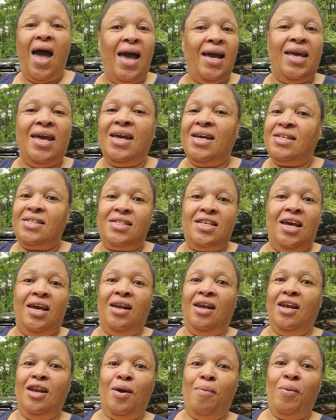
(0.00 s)
I can't say
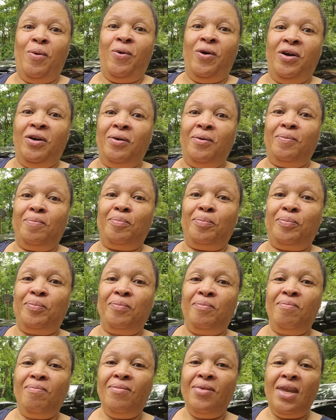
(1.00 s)
it anymore.
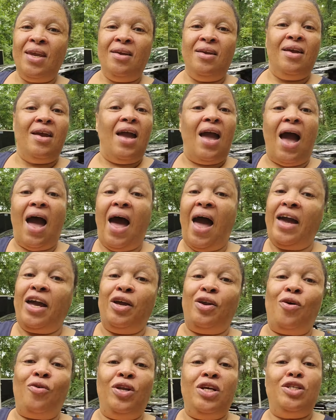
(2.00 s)
I
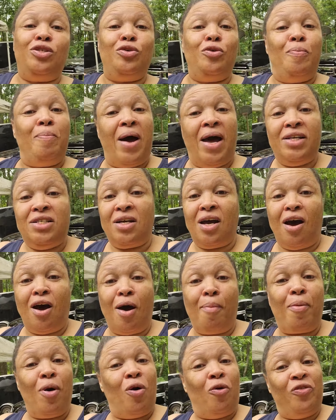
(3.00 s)
can only do my
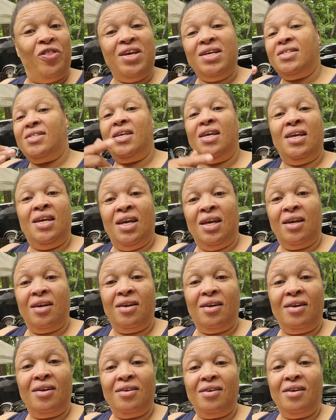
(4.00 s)
job on this end,
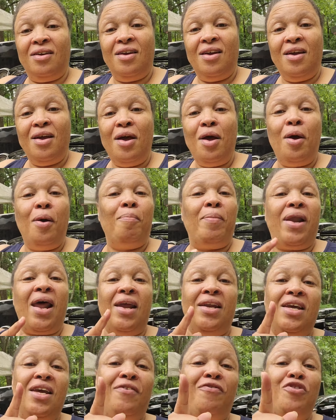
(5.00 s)
but
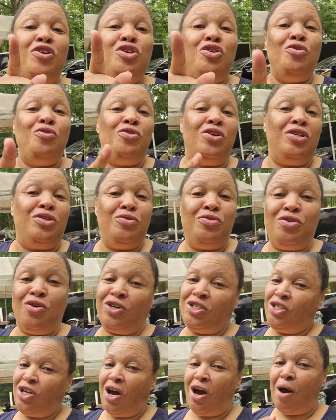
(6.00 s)
I need for you to do
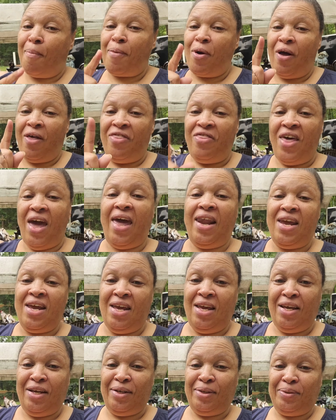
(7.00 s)
your job on that
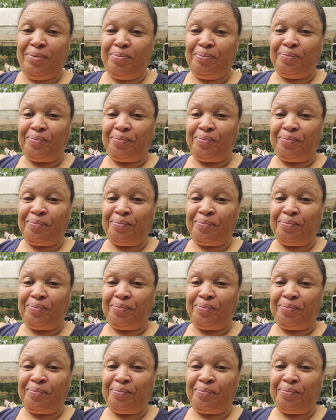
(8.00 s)
end